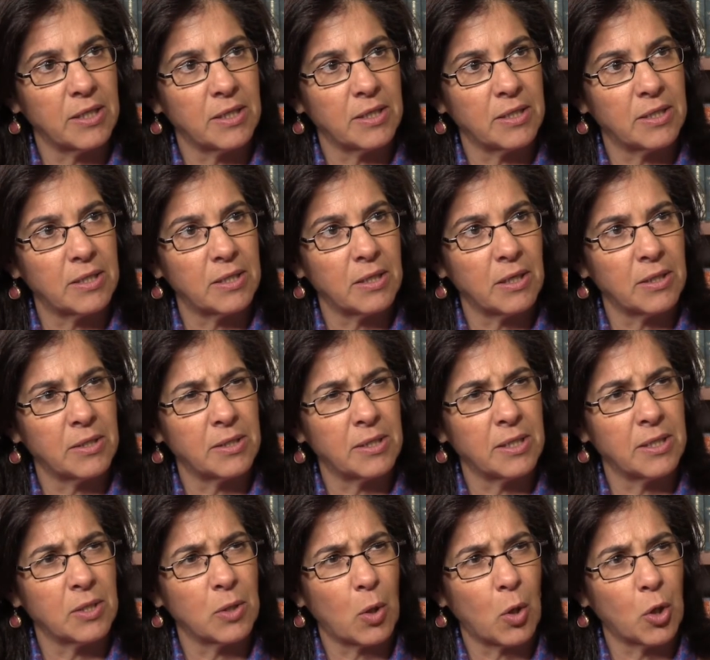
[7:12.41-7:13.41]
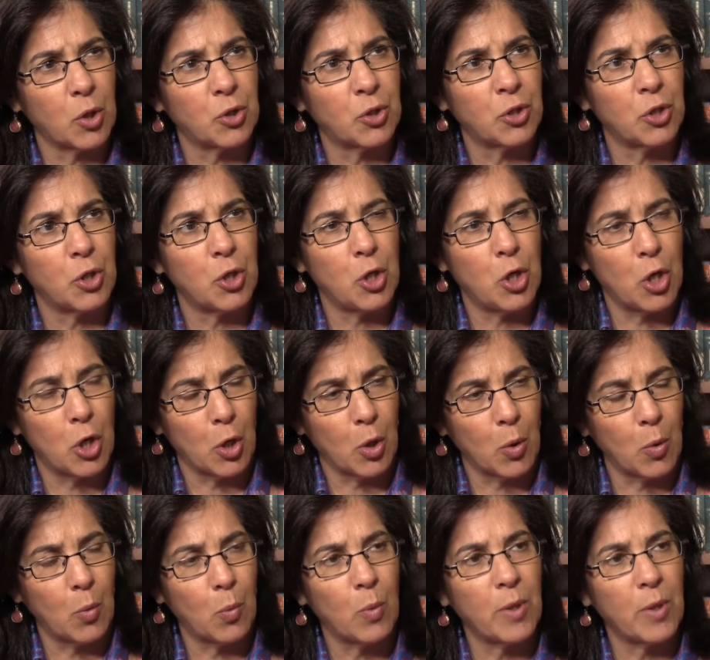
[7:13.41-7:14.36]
is is, is hard to know.